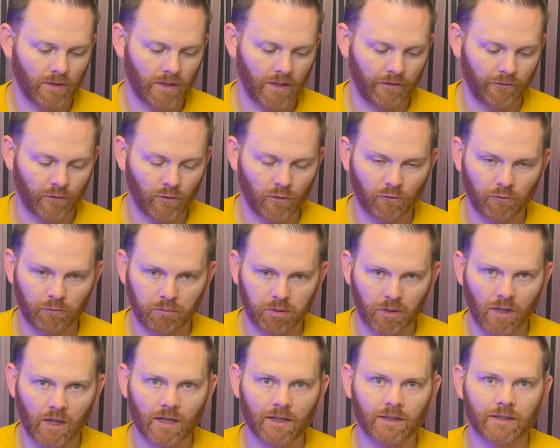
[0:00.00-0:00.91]
if you've
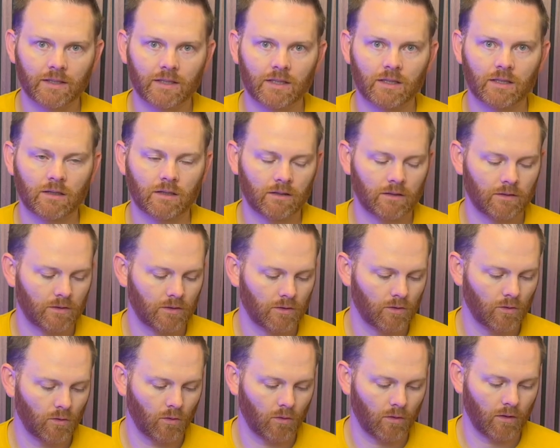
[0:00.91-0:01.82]
plugged in
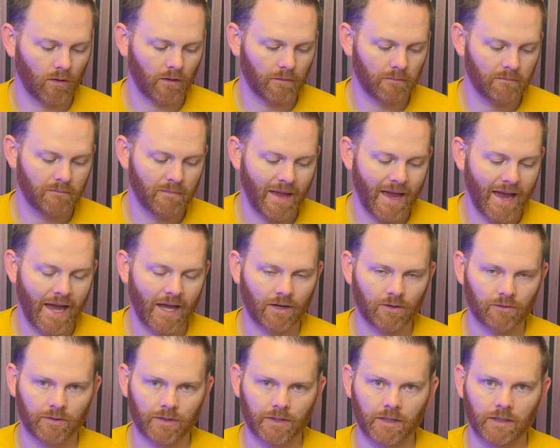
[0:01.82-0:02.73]
your
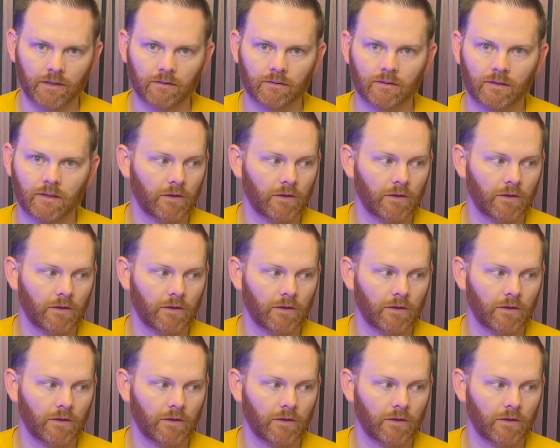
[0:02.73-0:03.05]
battery,